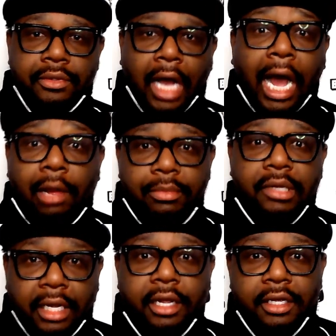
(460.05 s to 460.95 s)
Oh,
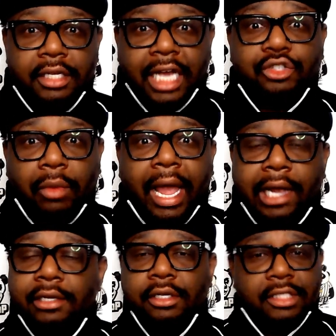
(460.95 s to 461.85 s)
guess
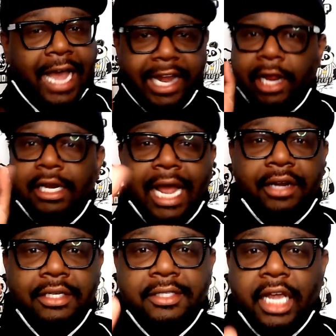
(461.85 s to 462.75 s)
what? Tight end down
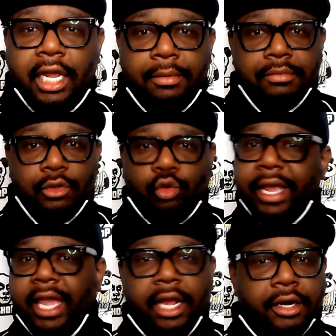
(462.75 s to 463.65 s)
the seam.
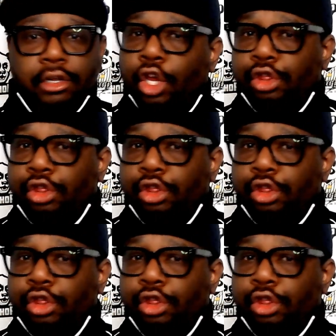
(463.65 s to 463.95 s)
Quick hitter.